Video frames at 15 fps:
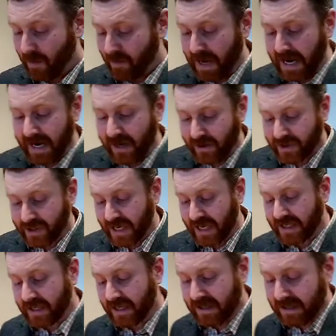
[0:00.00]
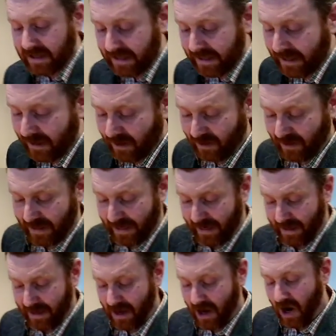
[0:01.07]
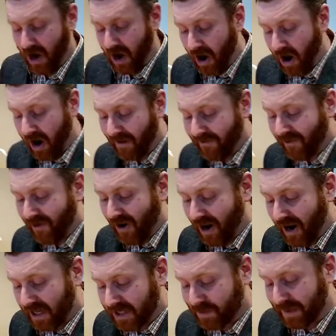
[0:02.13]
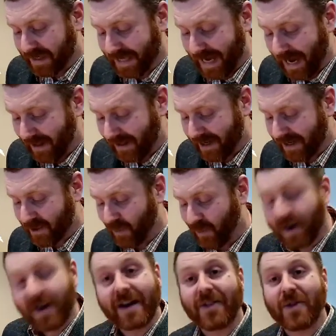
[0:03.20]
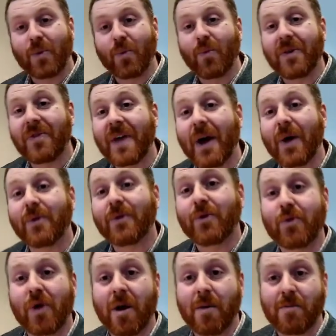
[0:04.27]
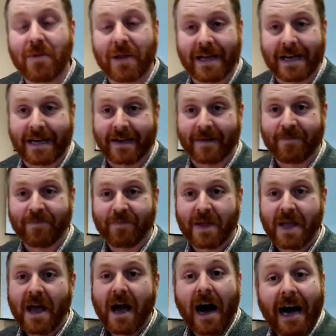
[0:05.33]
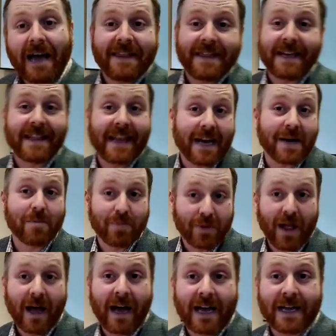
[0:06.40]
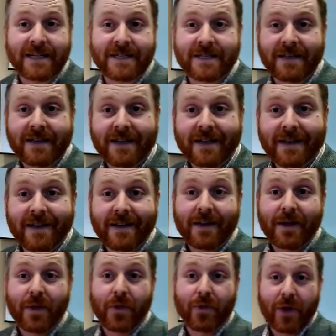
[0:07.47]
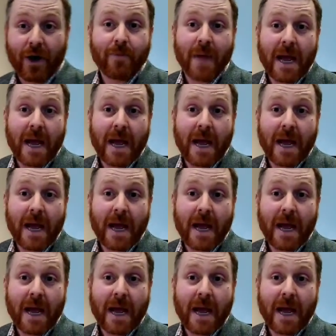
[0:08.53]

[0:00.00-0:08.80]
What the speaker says: Peter says clearly, offer hospitality to one another without grumbling. I think that implies there